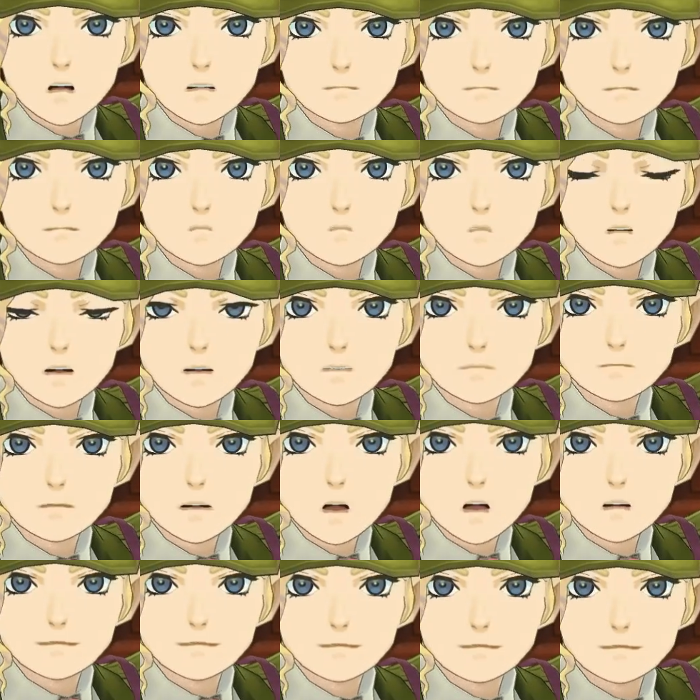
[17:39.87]
mean, he
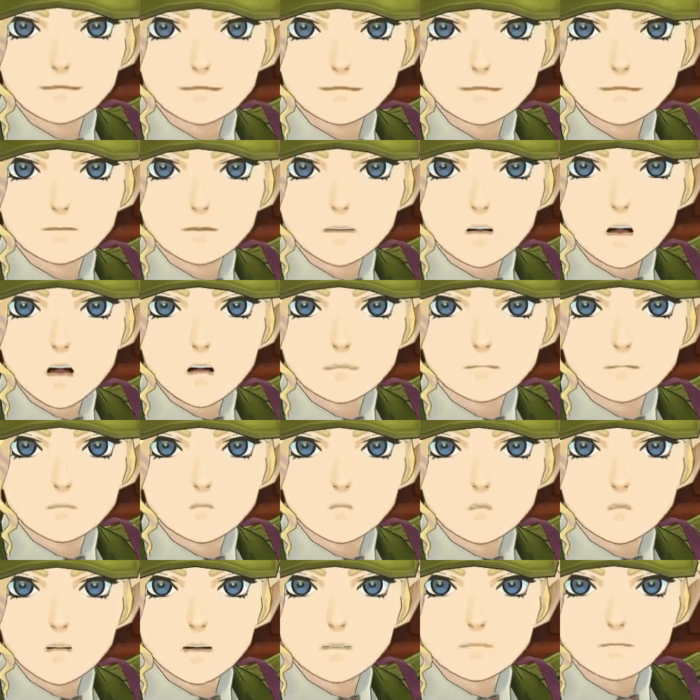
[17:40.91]
was always on me about
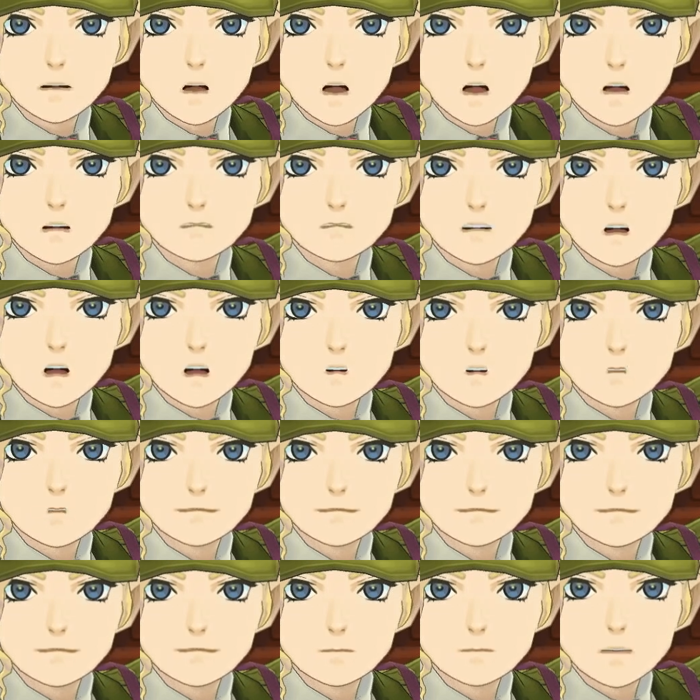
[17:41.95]
it. If you lose some
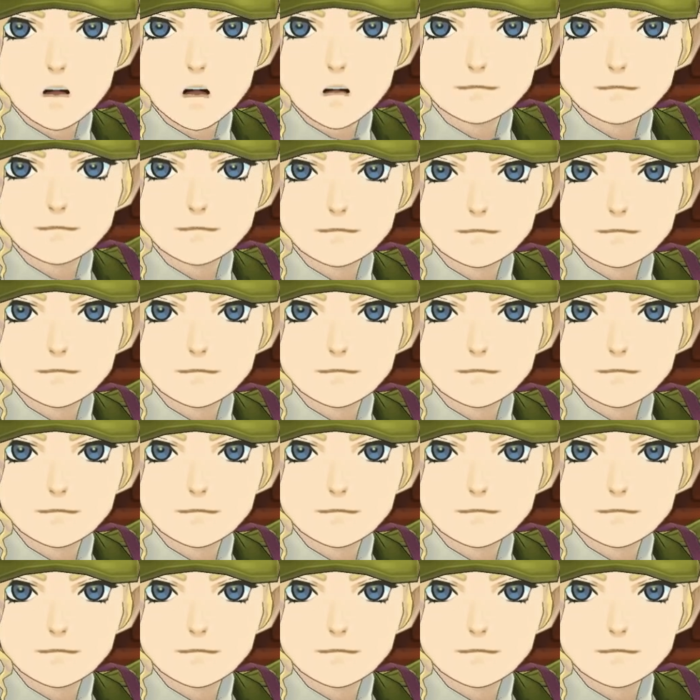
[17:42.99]
app, report it